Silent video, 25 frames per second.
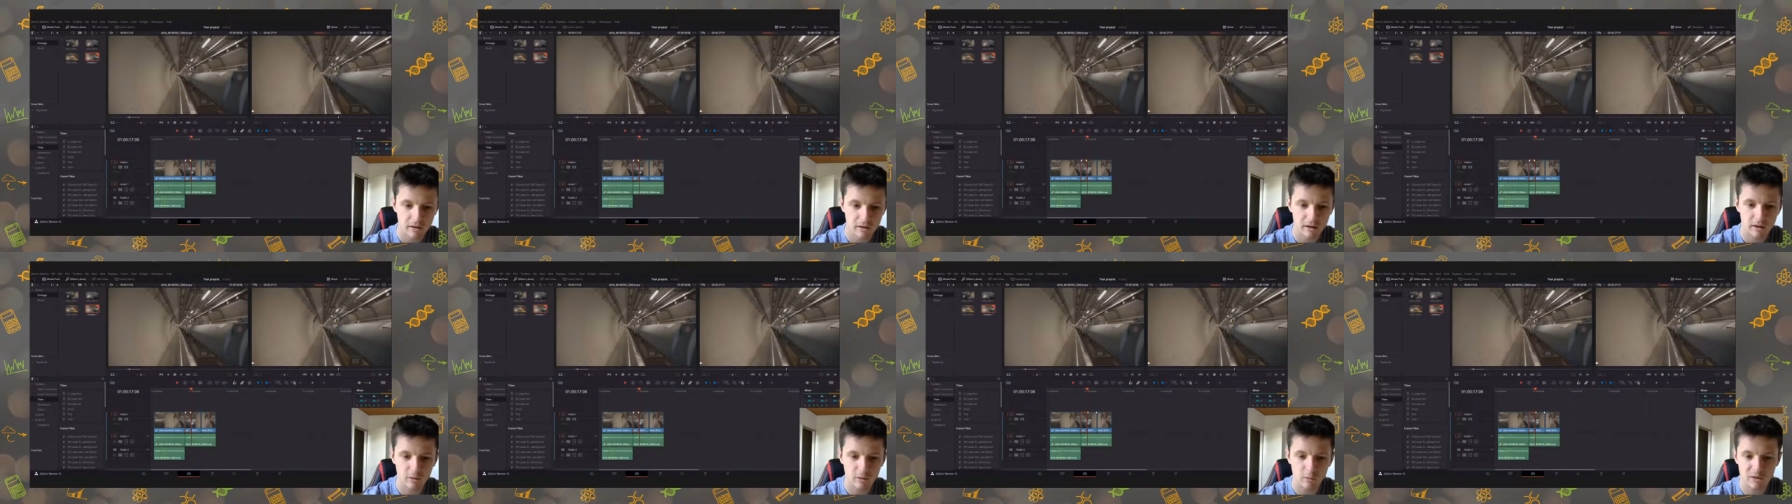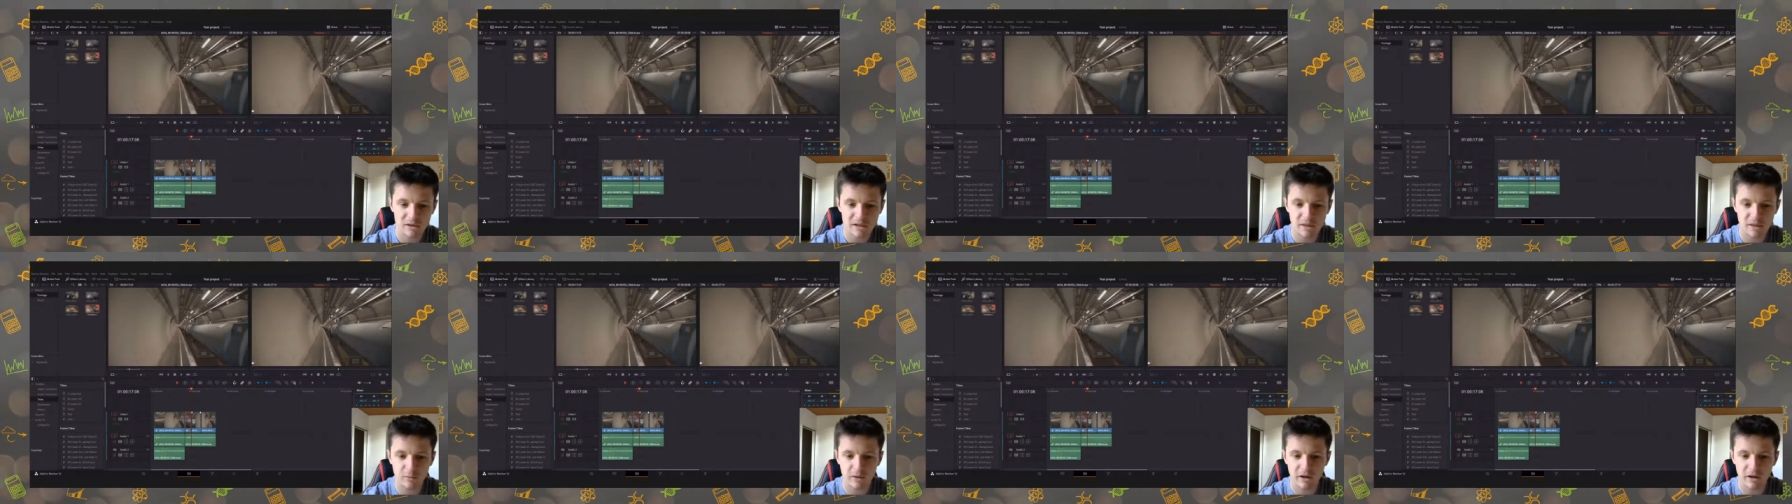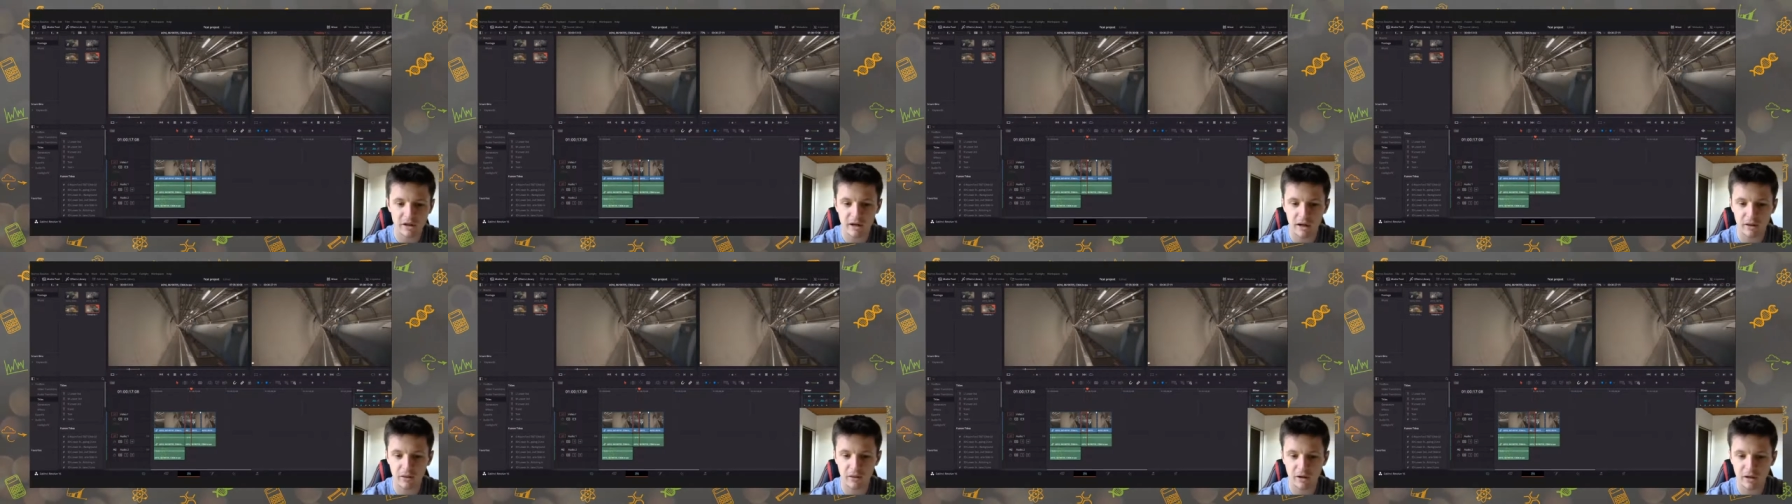it will simply
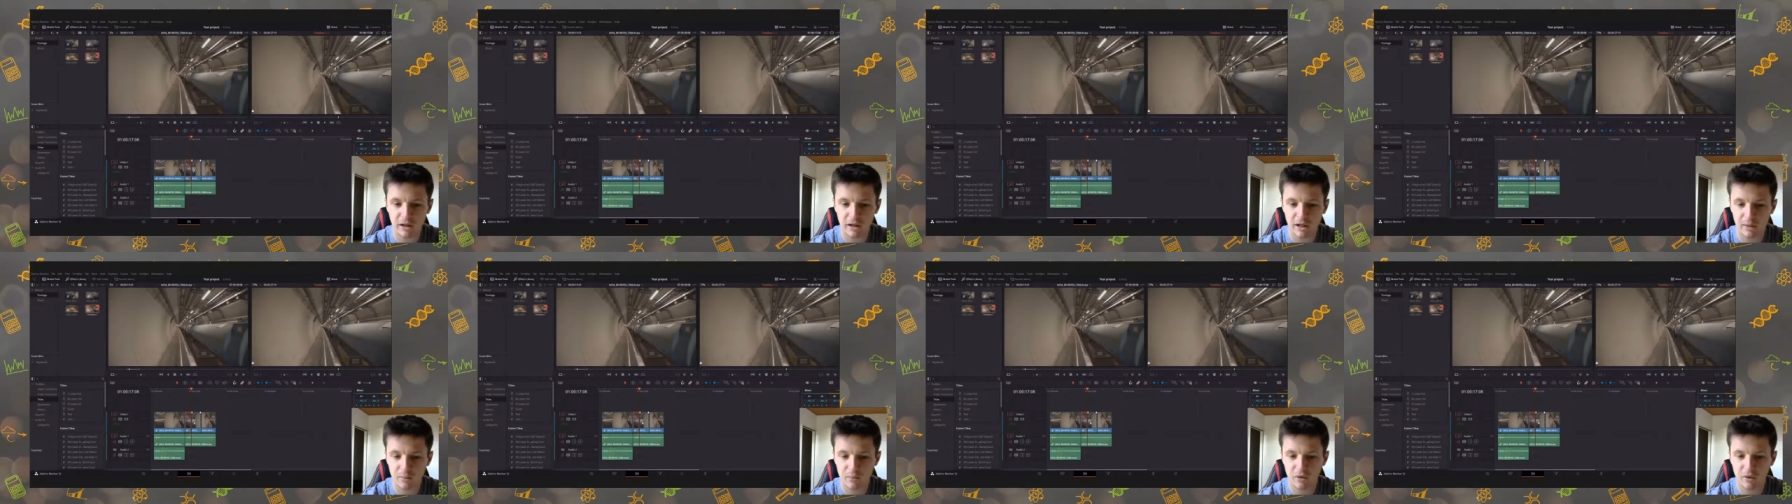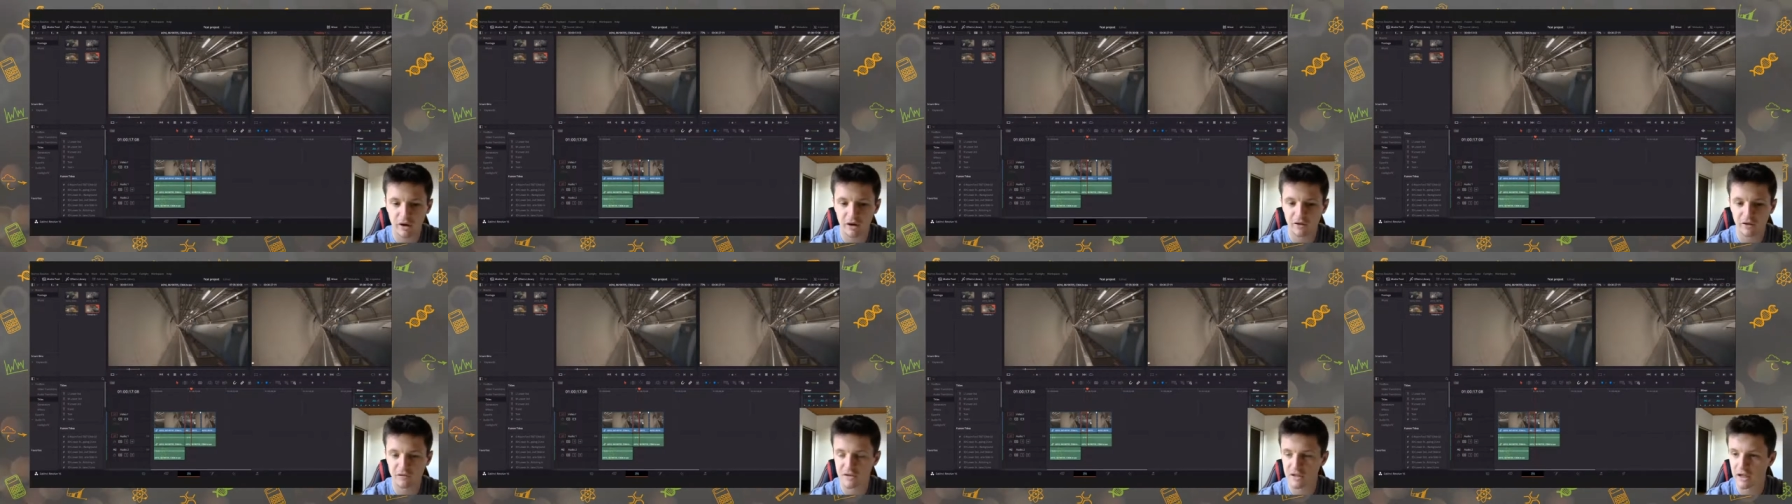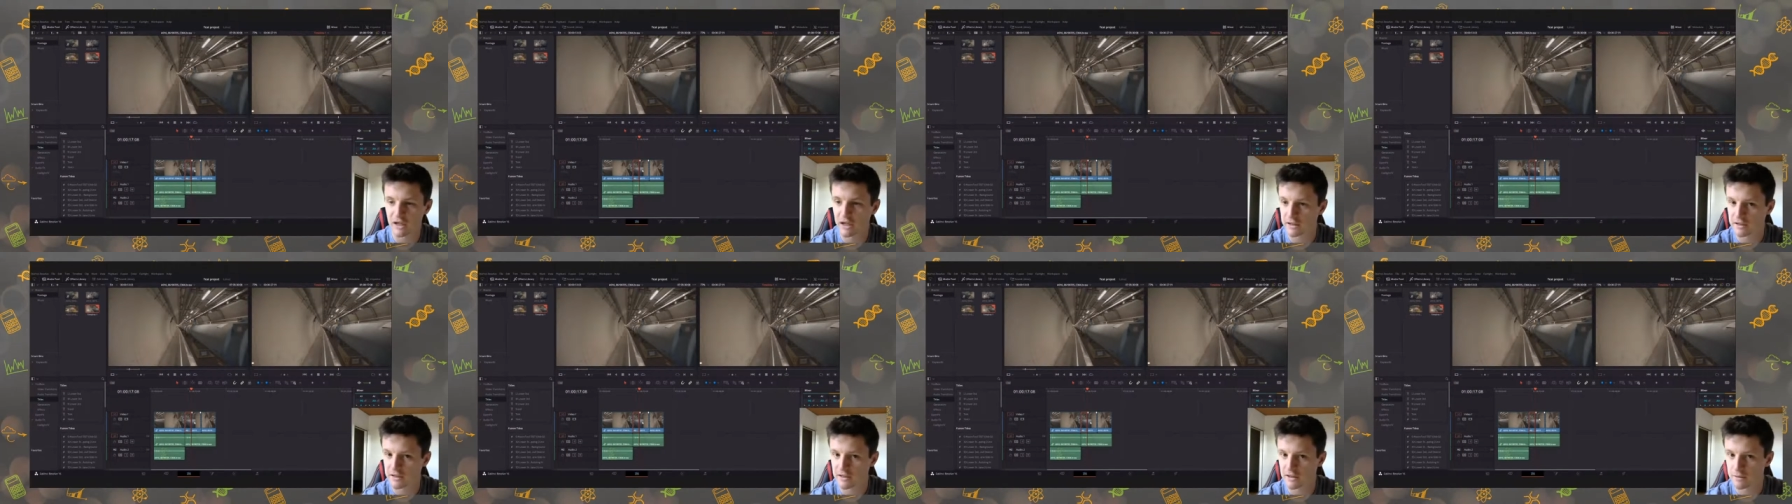cut the clip I've
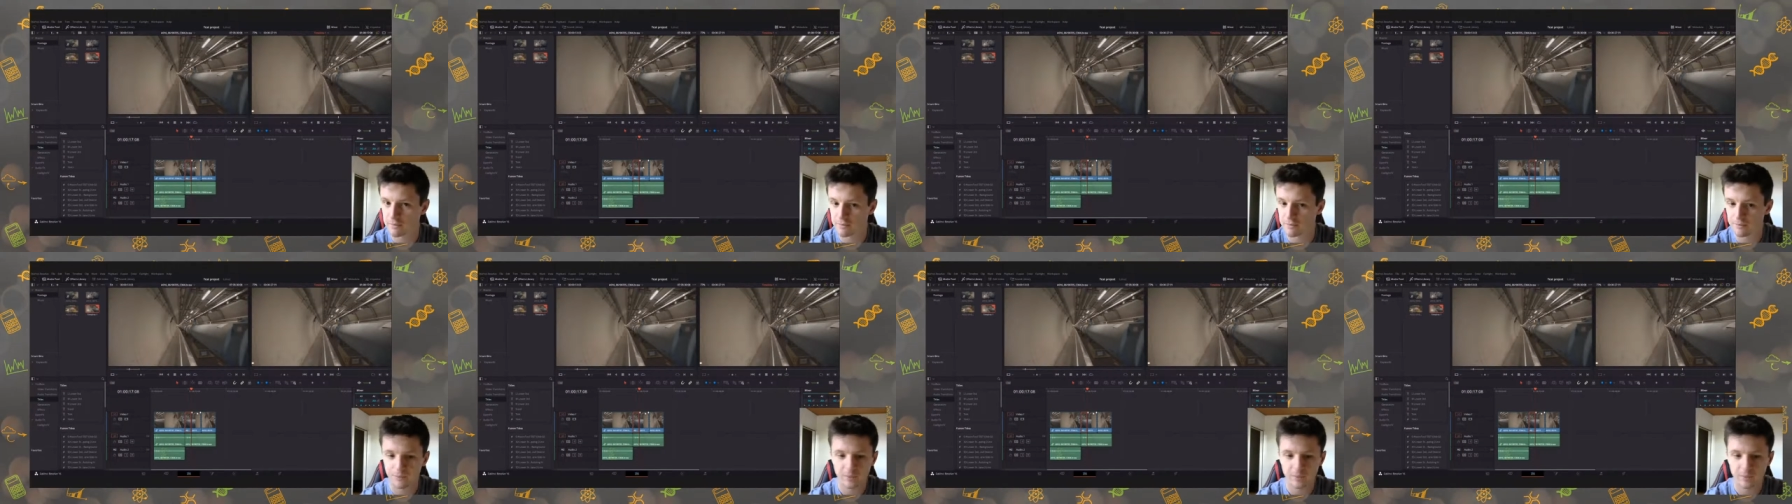selected.